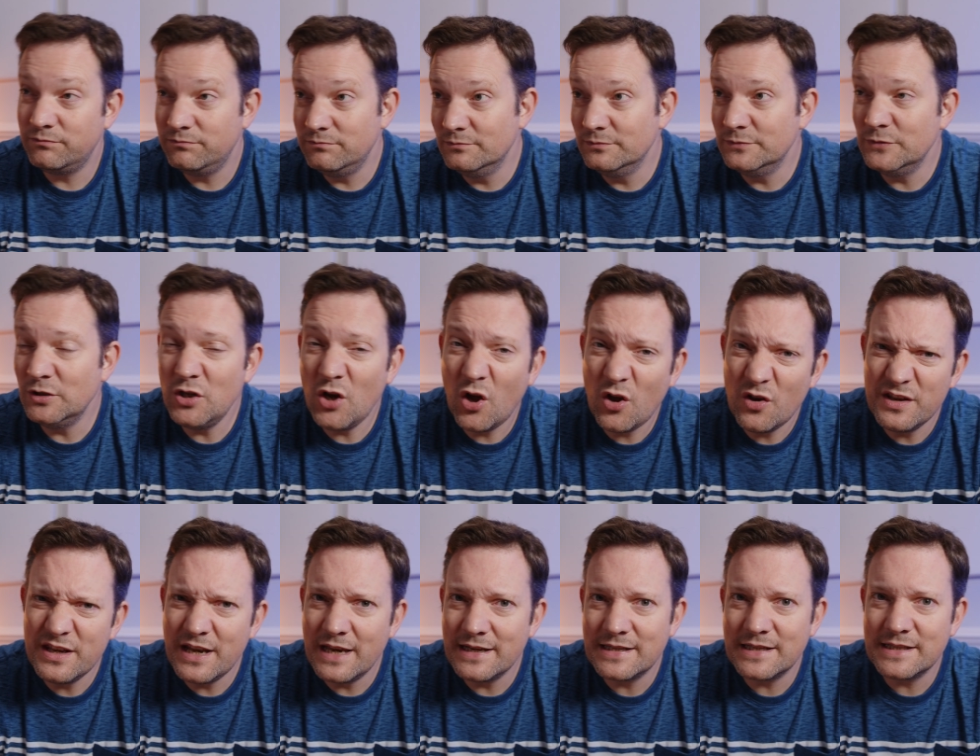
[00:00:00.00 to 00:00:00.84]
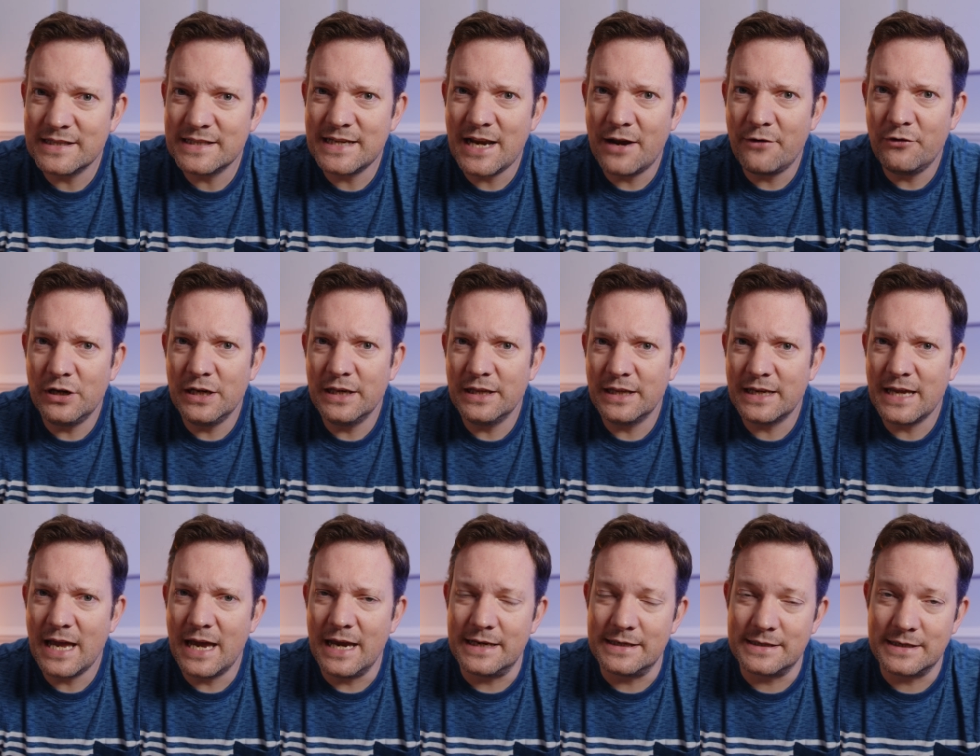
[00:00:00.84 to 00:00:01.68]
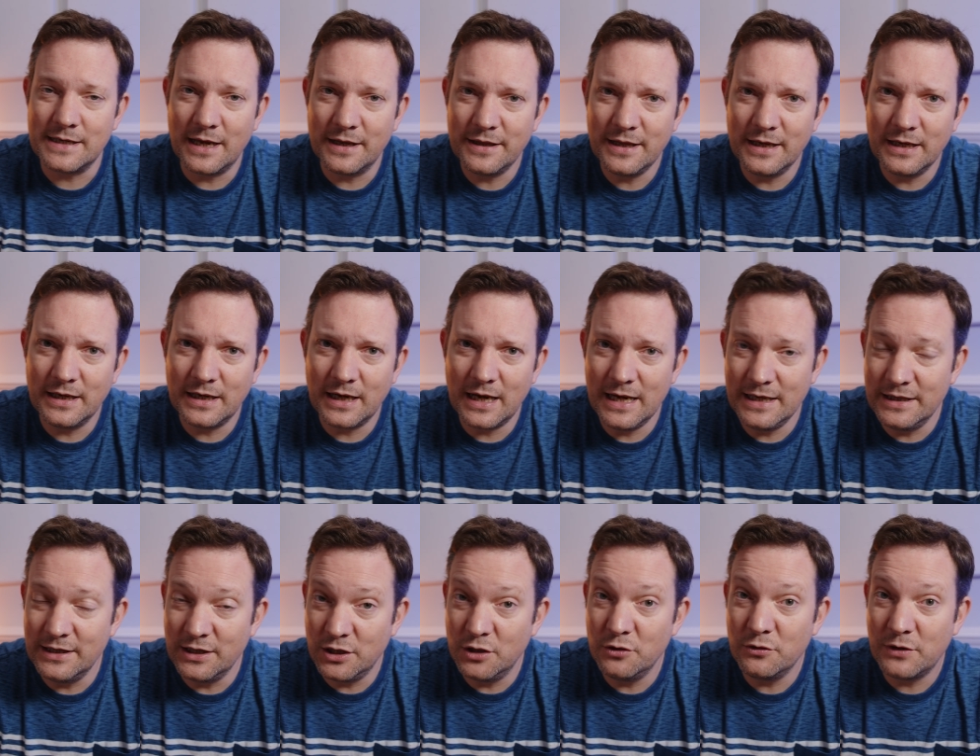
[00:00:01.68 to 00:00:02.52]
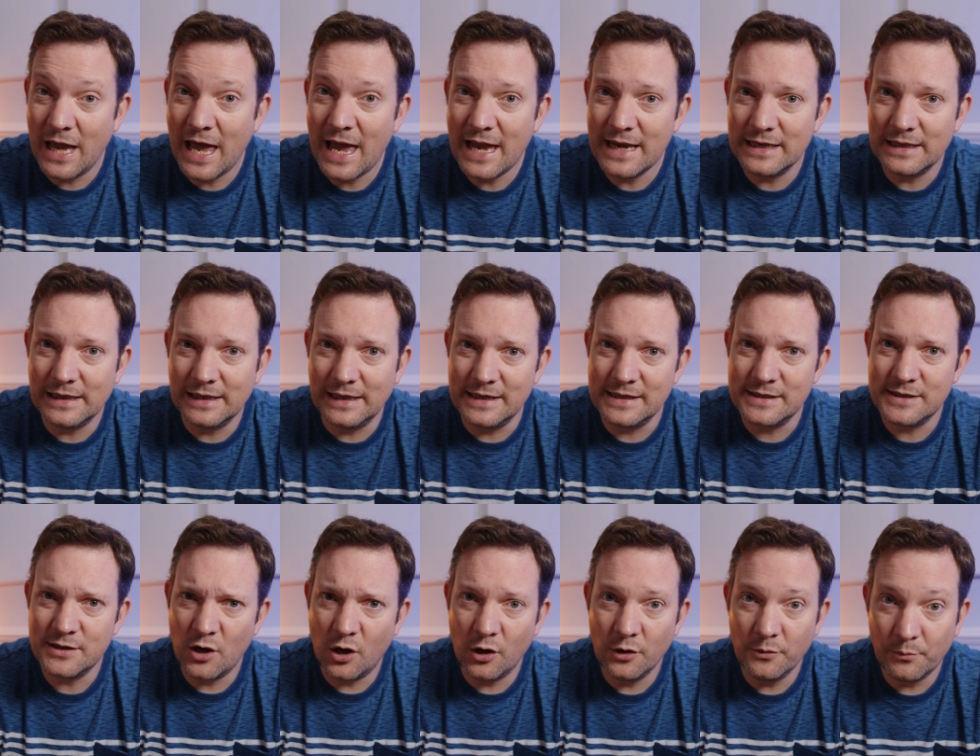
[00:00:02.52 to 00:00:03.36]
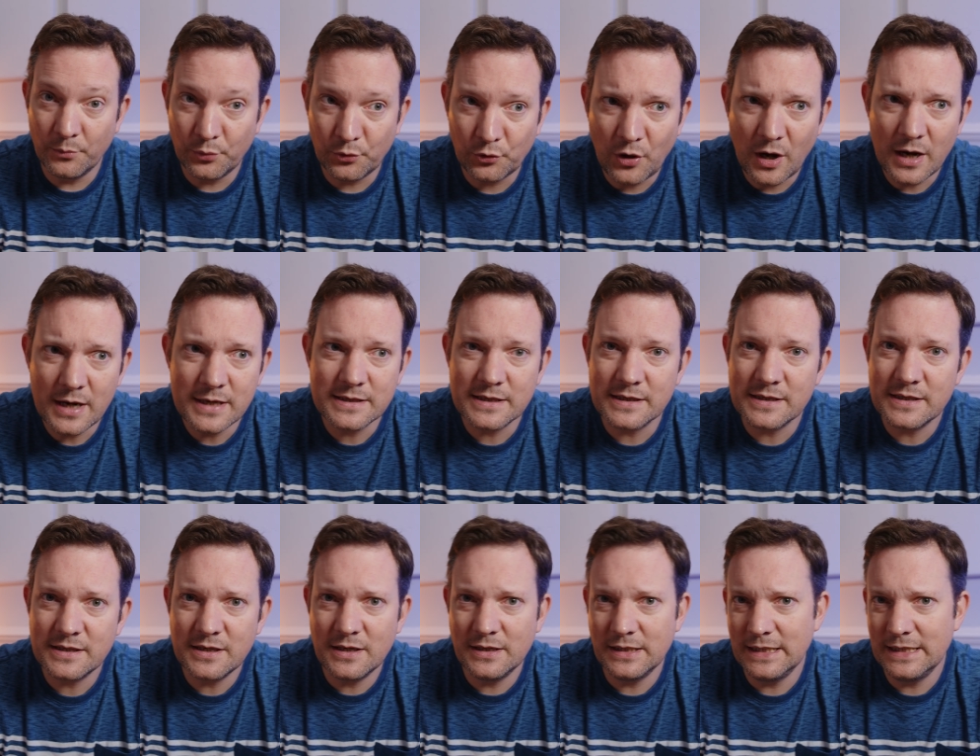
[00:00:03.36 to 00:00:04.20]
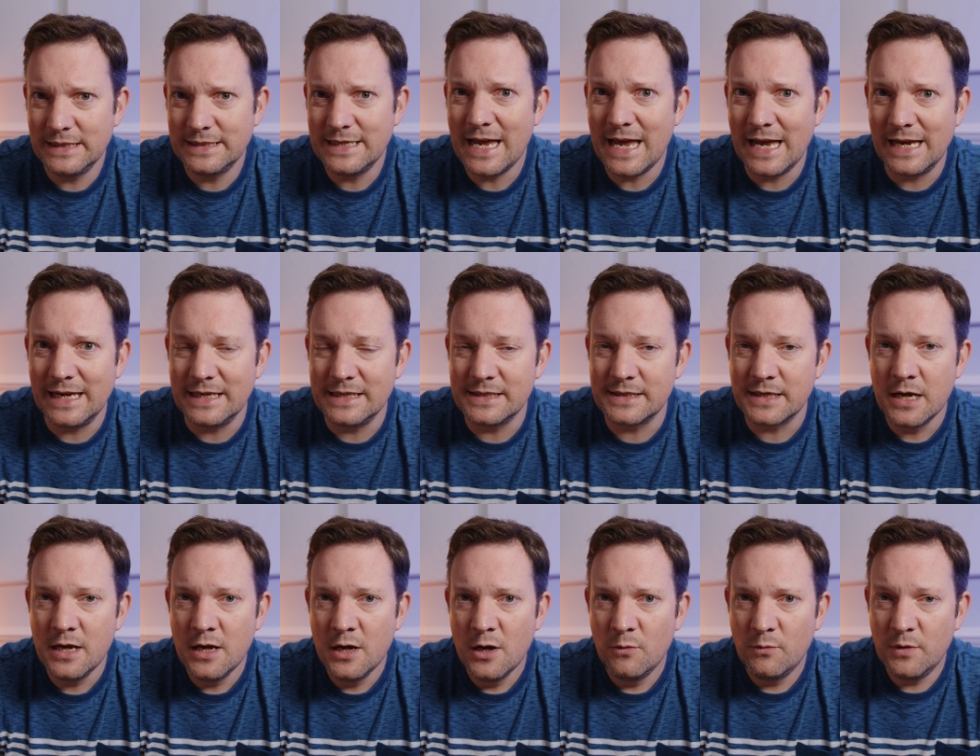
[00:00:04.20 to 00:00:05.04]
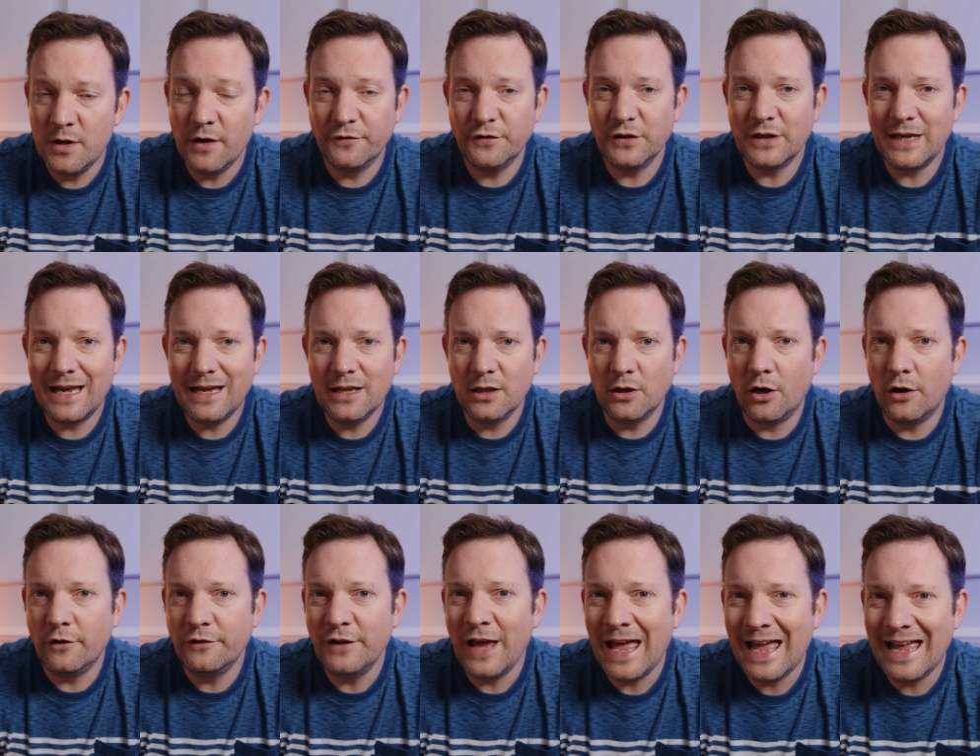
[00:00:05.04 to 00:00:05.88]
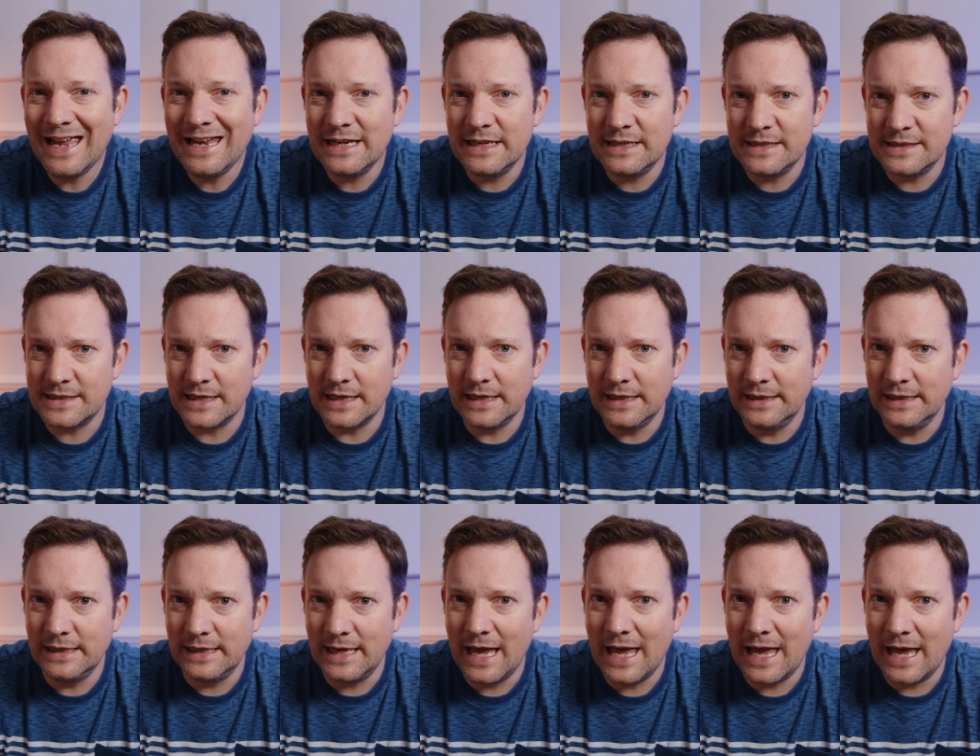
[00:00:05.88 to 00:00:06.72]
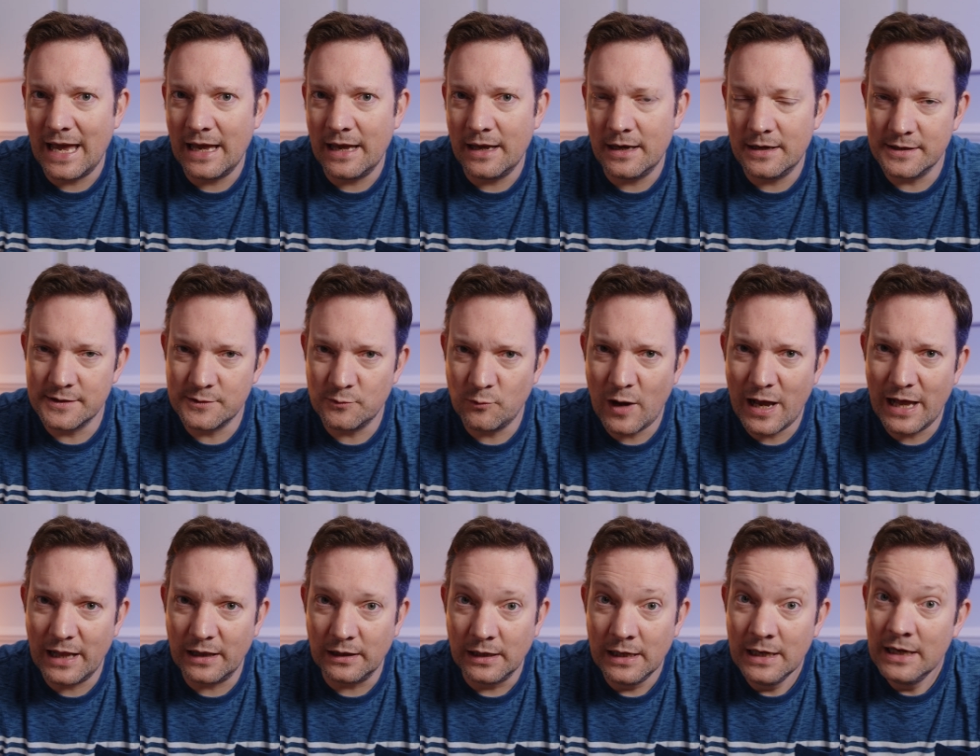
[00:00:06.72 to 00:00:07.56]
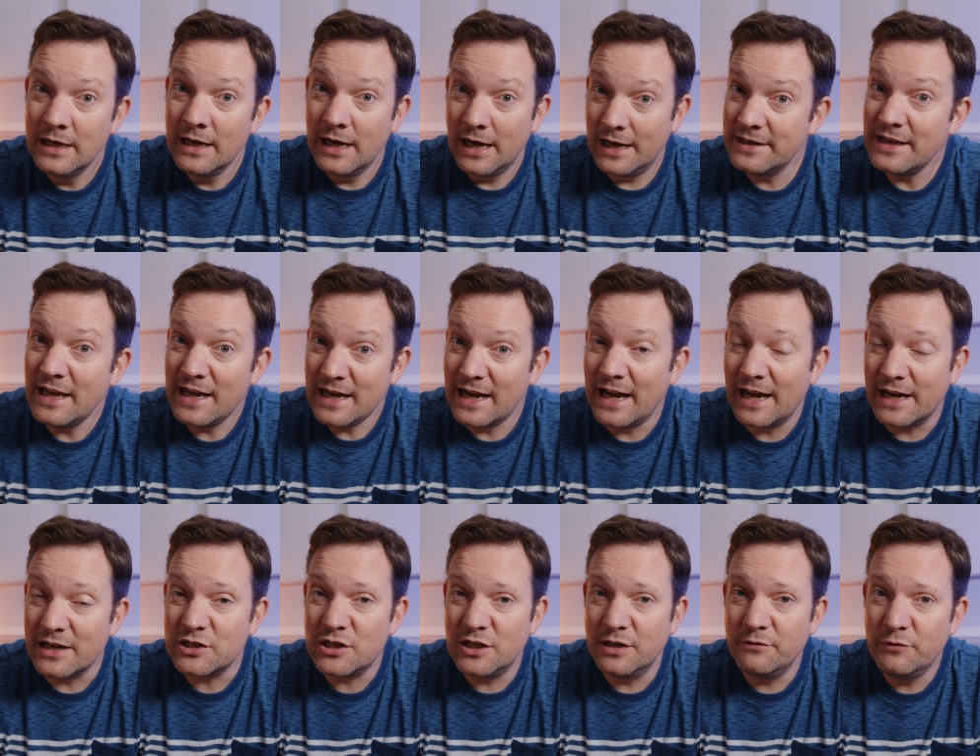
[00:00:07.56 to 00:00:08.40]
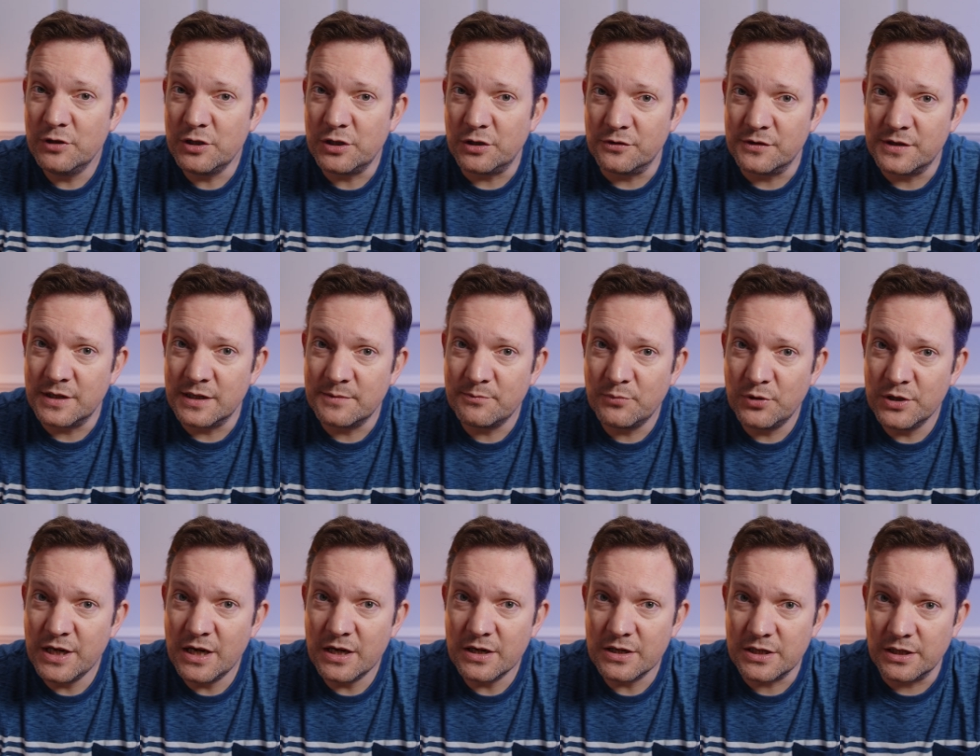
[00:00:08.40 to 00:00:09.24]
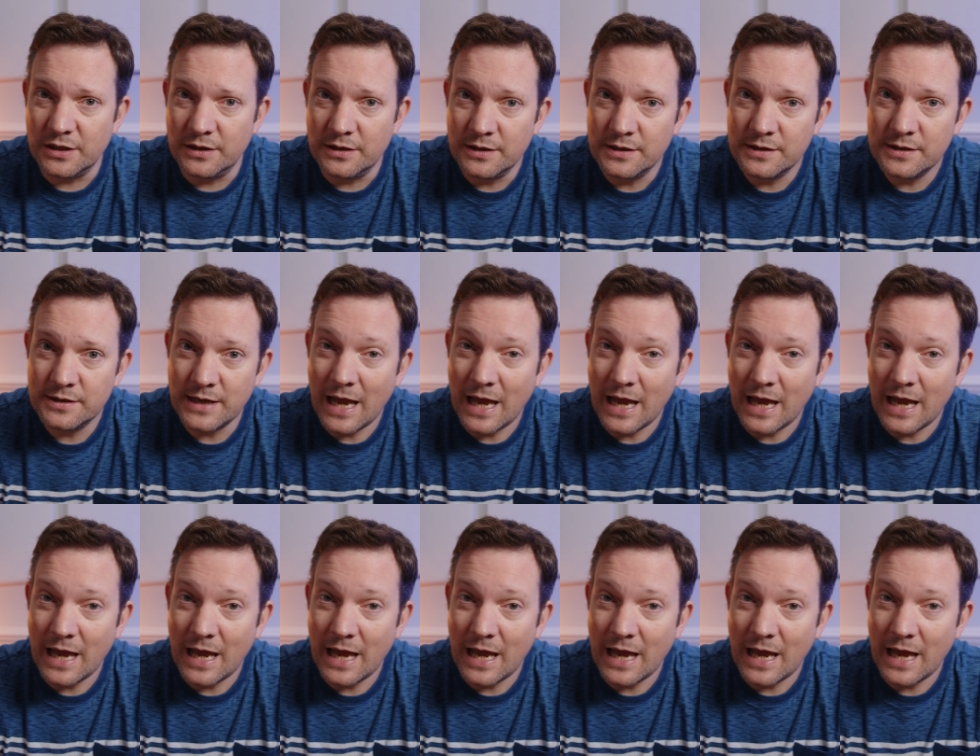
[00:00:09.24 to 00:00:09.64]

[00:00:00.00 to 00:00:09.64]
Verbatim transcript: Not necessarily the case. I think in the UK at least, on bright sunny days, we often get a lot of haze in the air as well, and that actually reduces production.